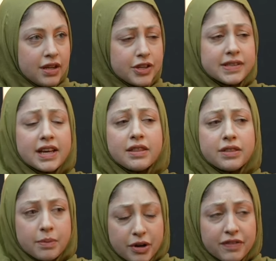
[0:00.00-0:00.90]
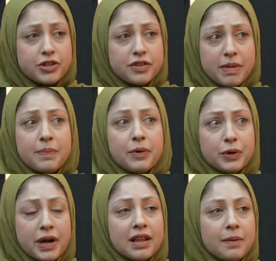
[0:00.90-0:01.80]
just like the privilege of the people who
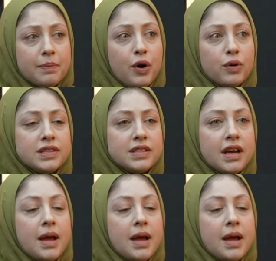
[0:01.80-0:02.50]
created that post